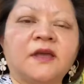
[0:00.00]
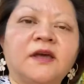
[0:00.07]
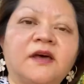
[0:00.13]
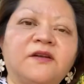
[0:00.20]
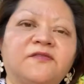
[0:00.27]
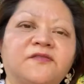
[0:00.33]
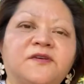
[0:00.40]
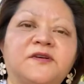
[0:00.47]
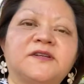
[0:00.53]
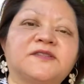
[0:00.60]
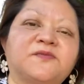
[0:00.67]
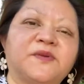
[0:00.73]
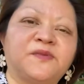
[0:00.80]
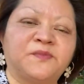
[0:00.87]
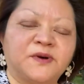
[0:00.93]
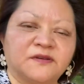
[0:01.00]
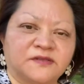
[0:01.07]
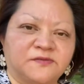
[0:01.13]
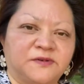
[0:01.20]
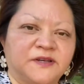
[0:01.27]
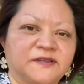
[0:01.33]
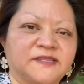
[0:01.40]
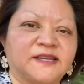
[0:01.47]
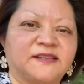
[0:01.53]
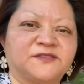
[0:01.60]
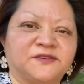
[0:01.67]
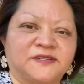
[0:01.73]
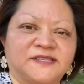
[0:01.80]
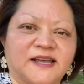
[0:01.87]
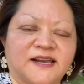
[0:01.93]
And of course, with most real estate
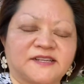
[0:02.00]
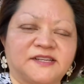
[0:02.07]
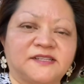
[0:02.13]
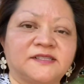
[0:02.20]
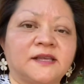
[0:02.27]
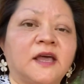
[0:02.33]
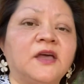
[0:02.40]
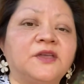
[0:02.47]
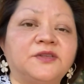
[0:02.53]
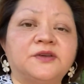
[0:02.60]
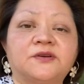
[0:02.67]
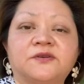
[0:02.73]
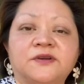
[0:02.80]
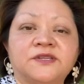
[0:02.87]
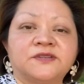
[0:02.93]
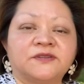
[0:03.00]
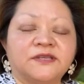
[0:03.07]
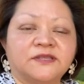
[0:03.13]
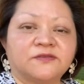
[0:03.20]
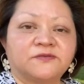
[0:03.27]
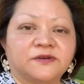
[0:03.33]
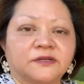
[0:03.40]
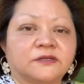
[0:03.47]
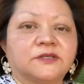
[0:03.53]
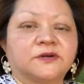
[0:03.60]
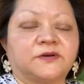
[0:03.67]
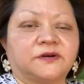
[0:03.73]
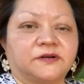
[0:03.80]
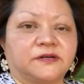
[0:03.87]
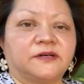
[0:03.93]
transactions, you're going to need a
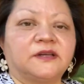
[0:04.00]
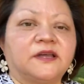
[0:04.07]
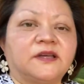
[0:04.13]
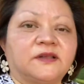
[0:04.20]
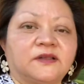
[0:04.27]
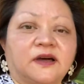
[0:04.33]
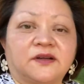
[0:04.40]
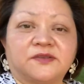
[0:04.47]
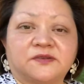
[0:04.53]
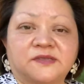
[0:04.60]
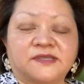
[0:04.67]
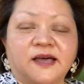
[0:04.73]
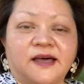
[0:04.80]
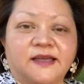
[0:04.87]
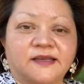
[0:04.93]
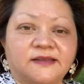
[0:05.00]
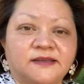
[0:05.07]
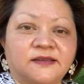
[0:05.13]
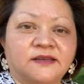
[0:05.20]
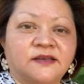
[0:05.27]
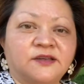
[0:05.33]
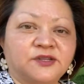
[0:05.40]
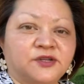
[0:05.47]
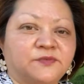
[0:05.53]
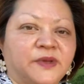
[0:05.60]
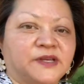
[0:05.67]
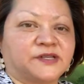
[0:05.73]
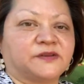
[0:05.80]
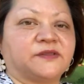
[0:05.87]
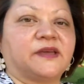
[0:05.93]
Realtor on your side to
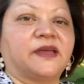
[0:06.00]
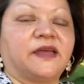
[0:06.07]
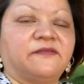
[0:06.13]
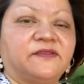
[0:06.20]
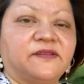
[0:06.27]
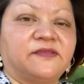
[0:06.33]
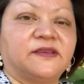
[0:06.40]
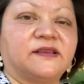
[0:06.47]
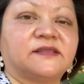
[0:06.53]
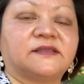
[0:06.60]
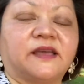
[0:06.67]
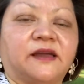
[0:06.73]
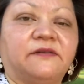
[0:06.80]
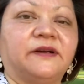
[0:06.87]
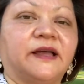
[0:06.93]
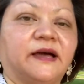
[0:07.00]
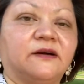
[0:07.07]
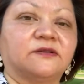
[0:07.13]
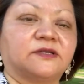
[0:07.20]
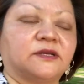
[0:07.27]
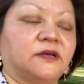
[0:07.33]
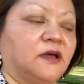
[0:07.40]
make sure that everything's carried out,